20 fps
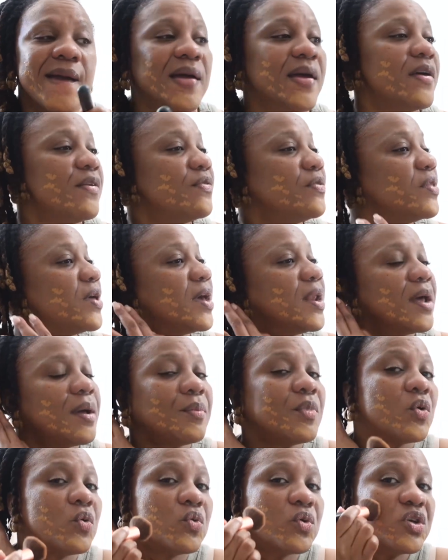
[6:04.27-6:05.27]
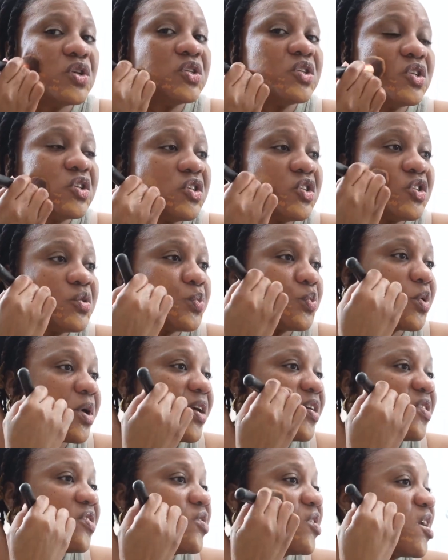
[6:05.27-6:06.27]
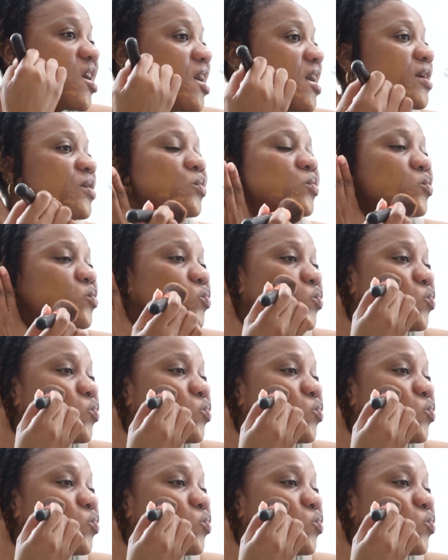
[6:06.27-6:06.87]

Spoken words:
and then I'm going to spread that.